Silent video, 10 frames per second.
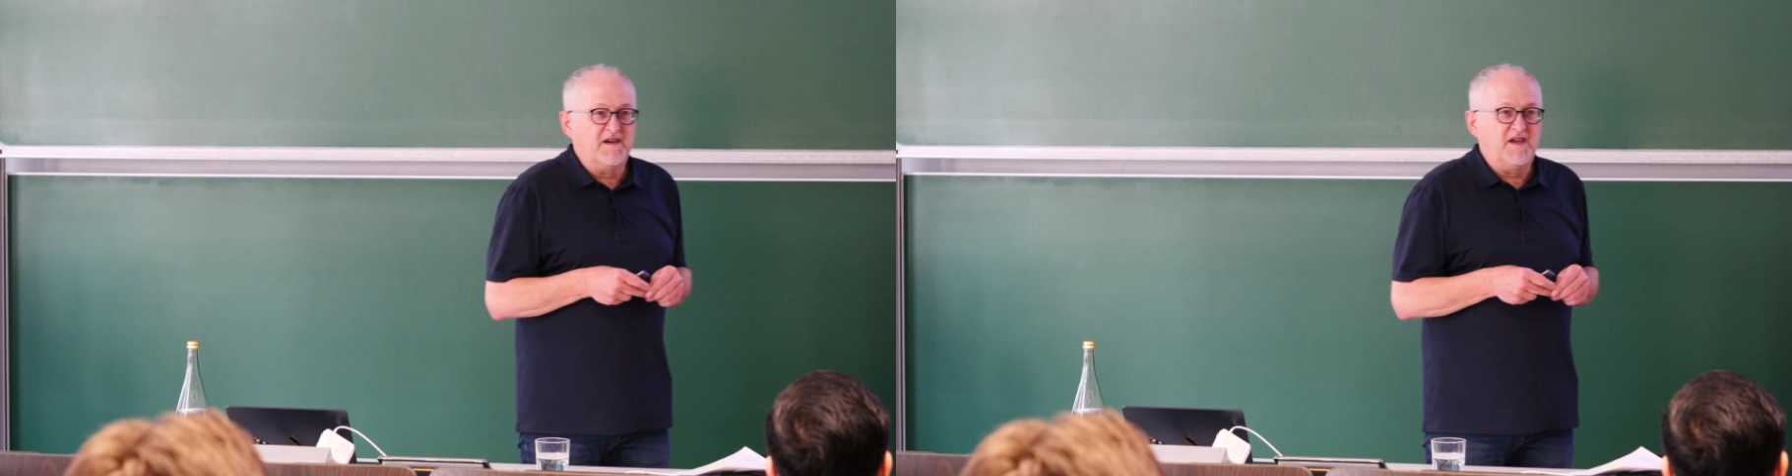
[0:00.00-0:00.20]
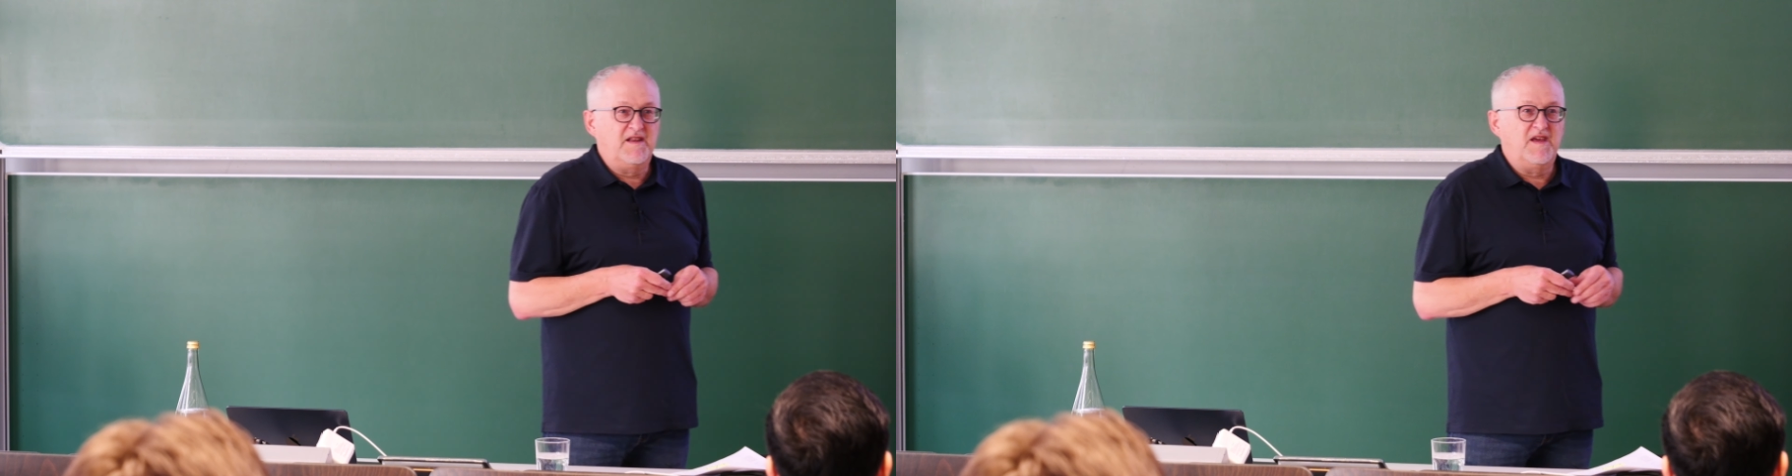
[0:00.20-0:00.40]

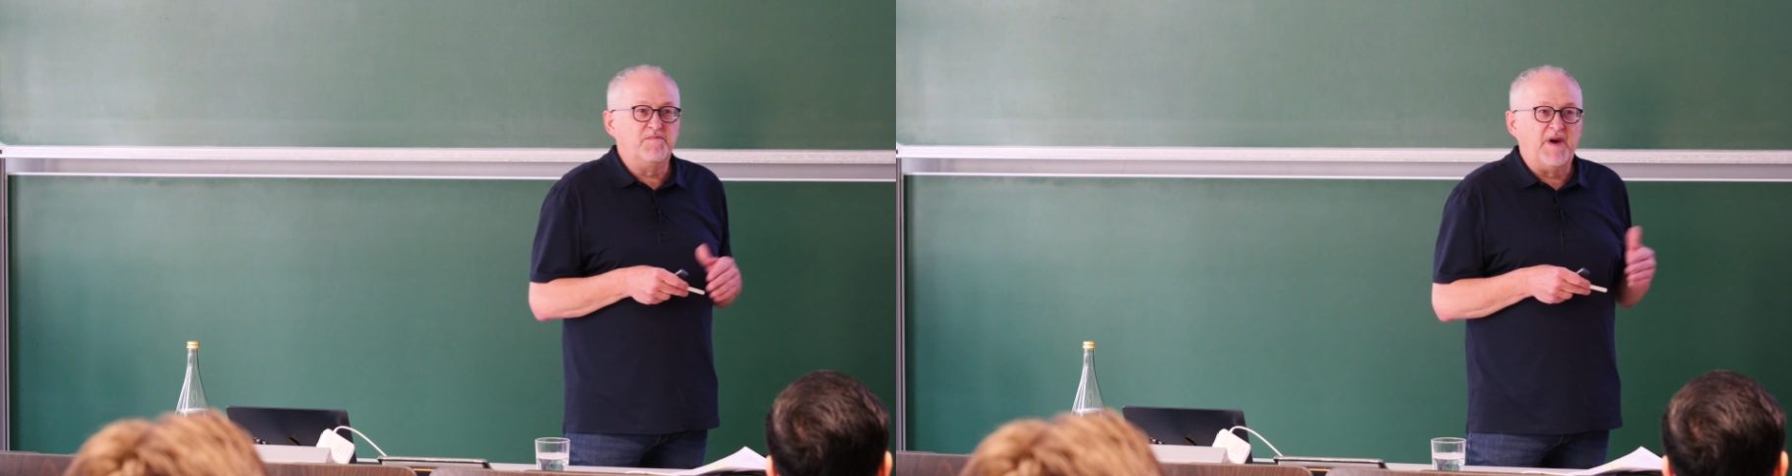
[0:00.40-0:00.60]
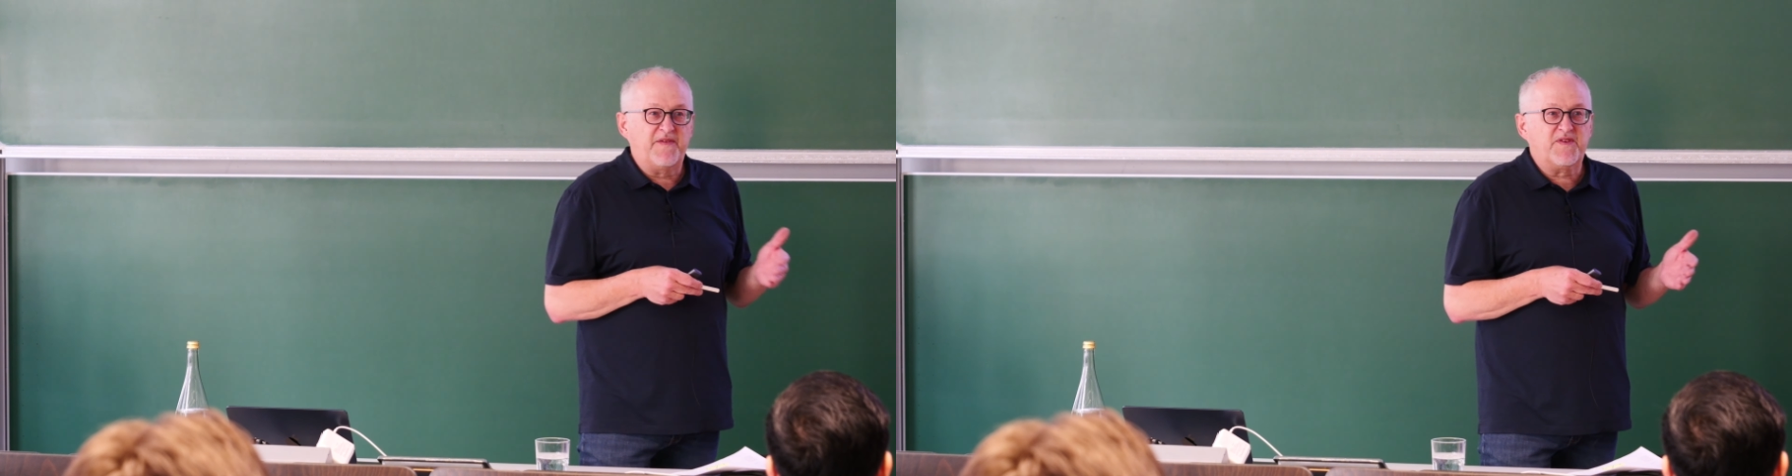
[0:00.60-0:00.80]
in
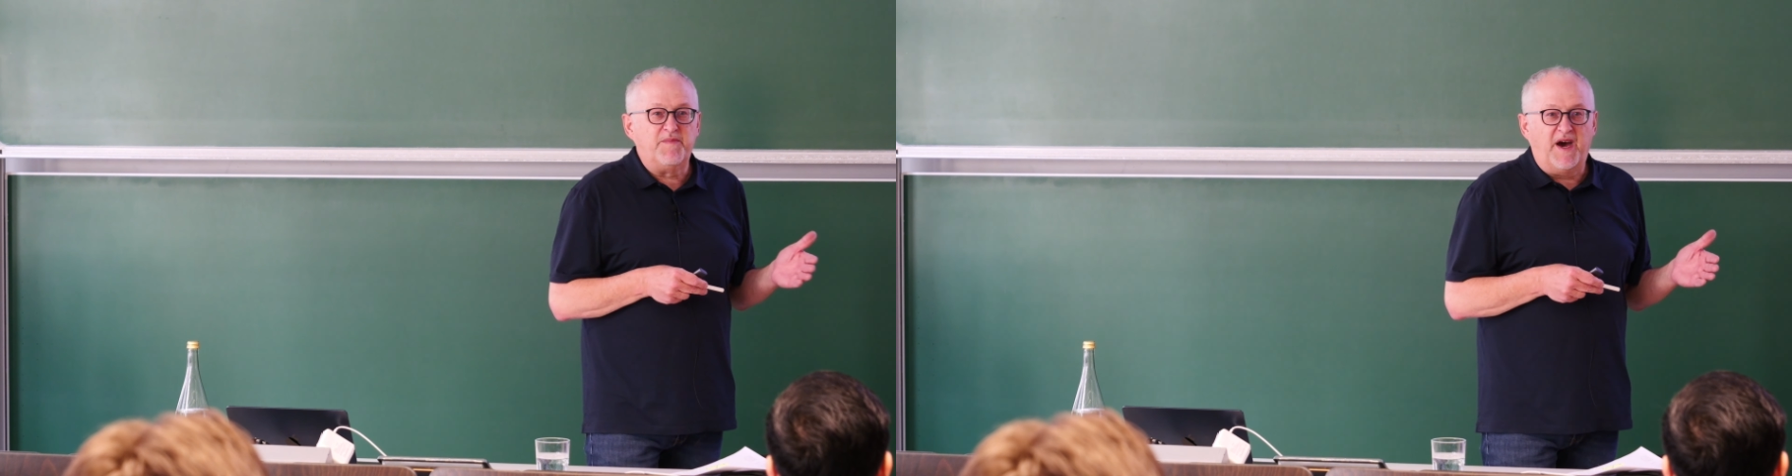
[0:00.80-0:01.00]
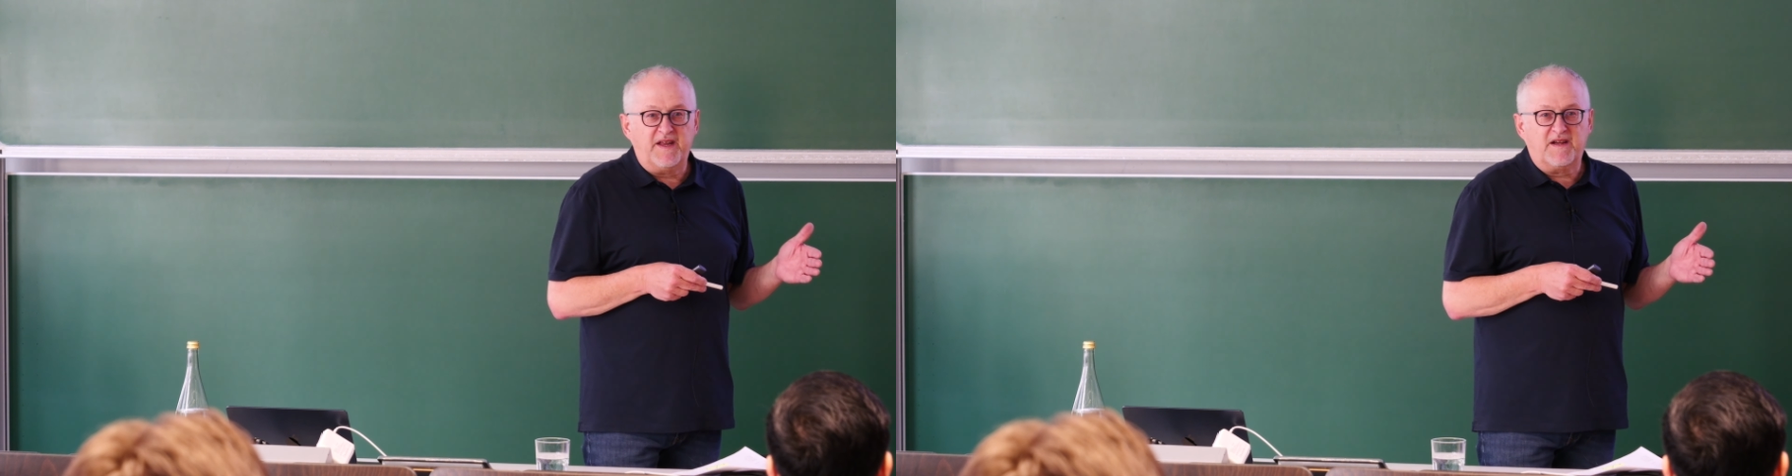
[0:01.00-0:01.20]

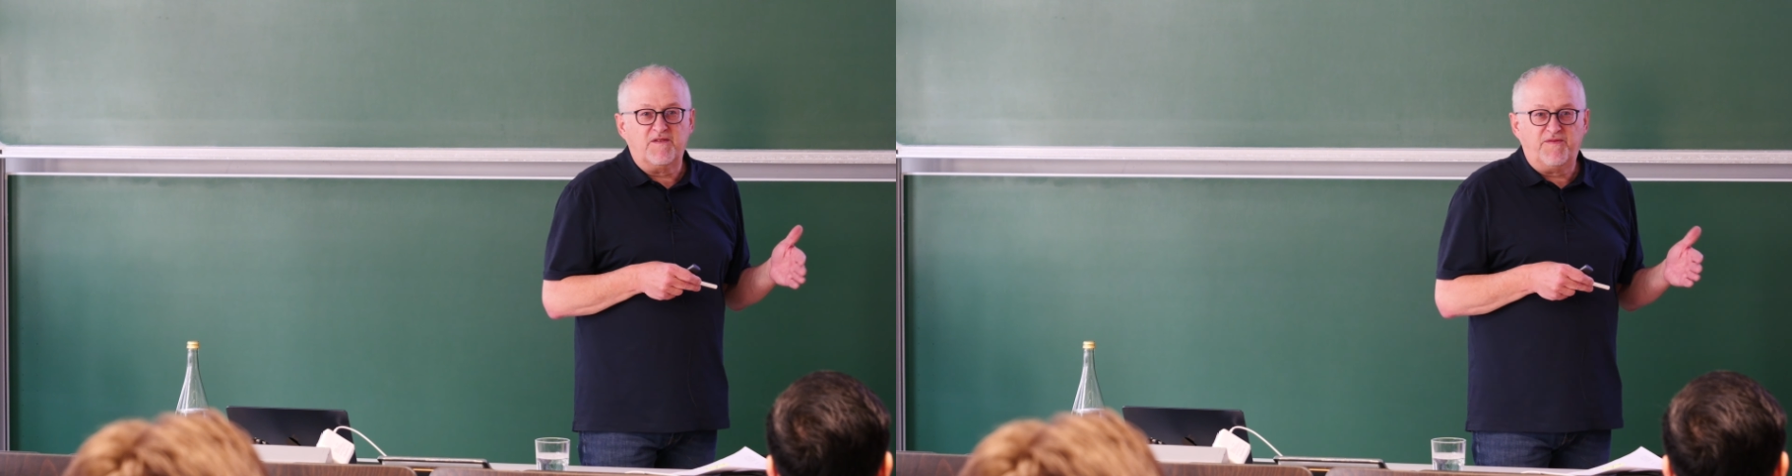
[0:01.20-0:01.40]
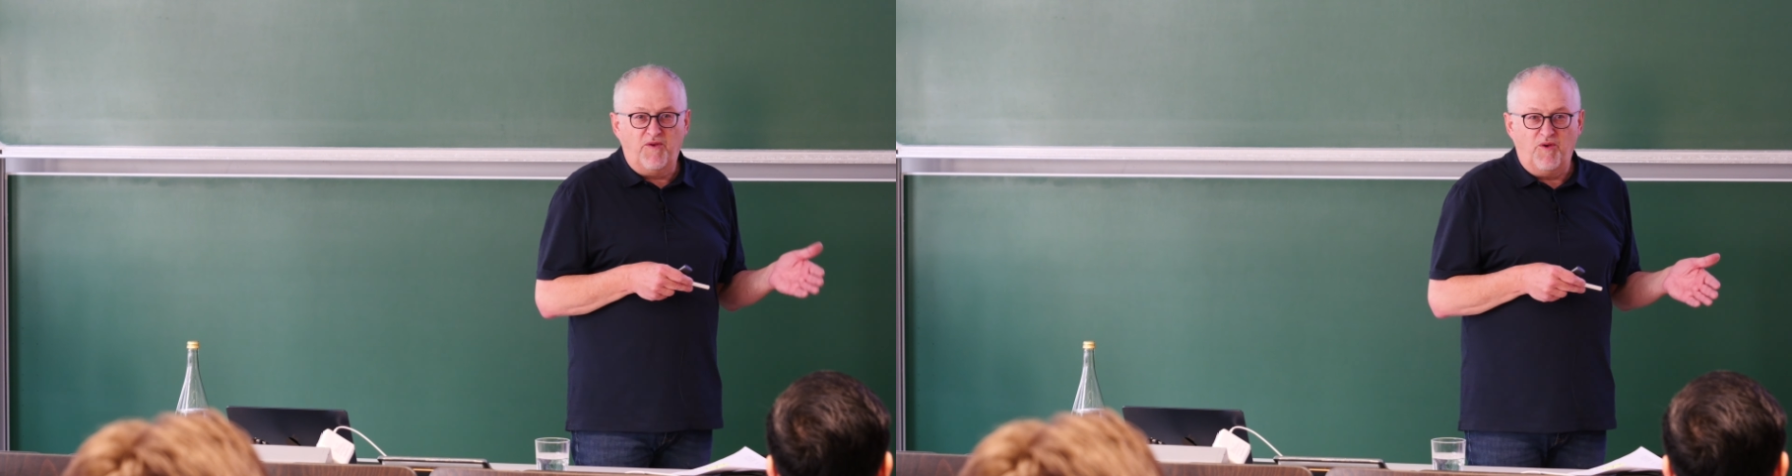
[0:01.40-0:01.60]
mathematical
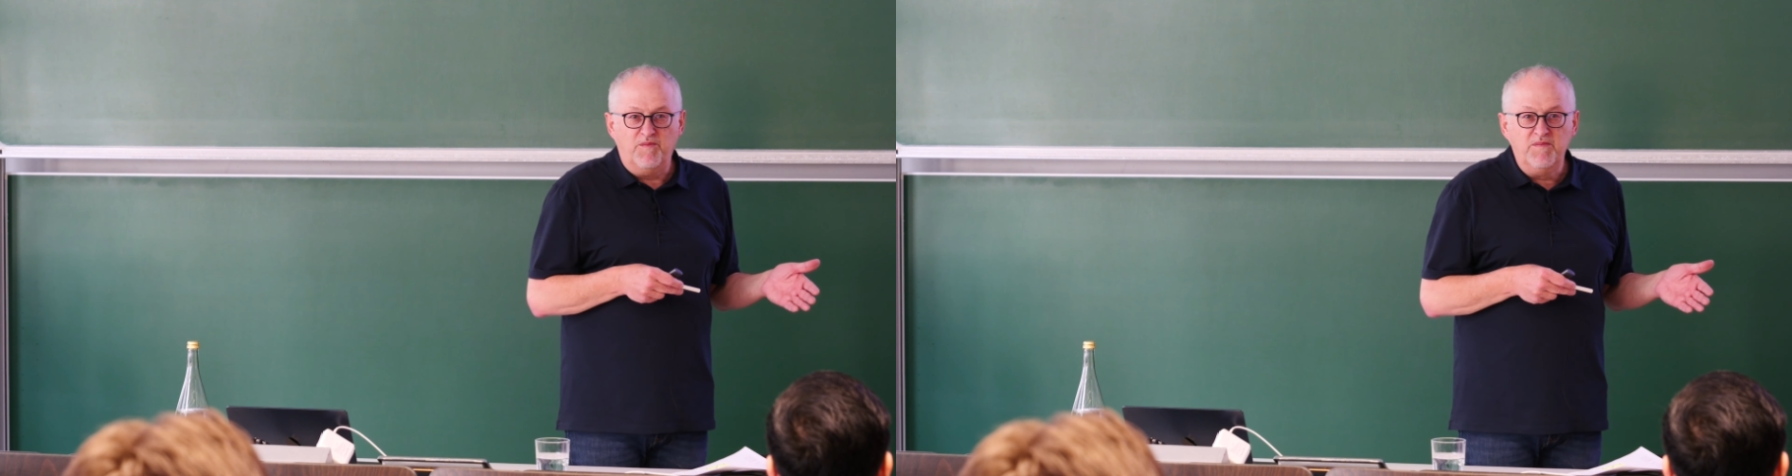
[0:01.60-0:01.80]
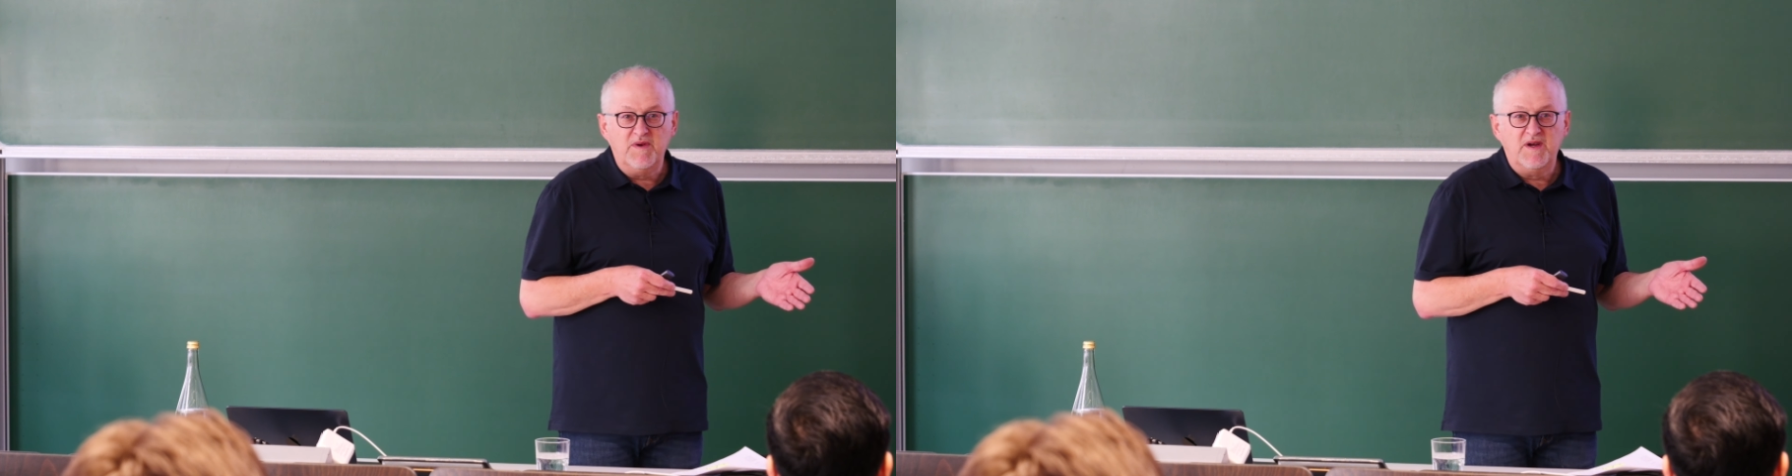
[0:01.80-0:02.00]
form.